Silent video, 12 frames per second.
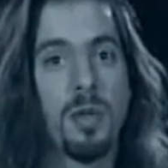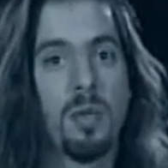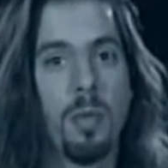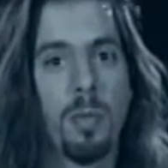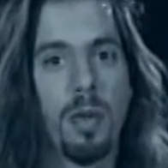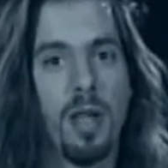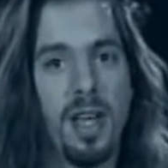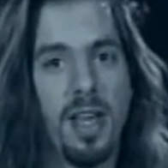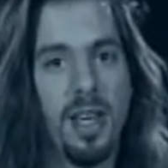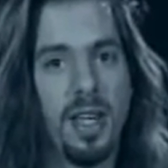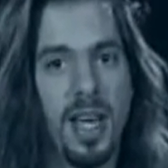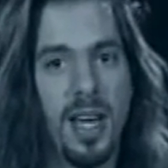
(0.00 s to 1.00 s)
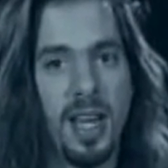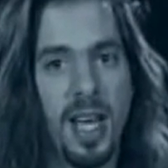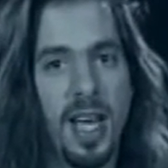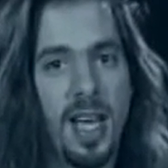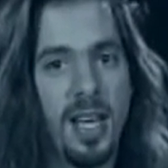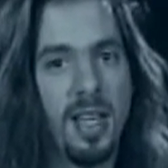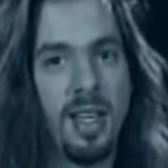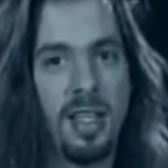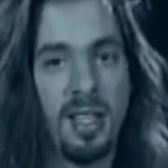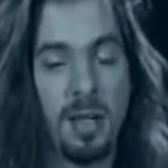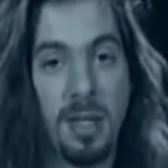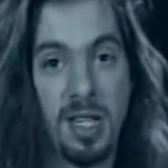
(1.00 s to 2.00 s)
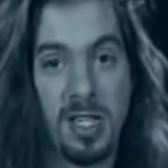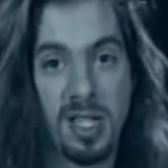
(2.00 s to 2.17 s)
we're playing an A diminished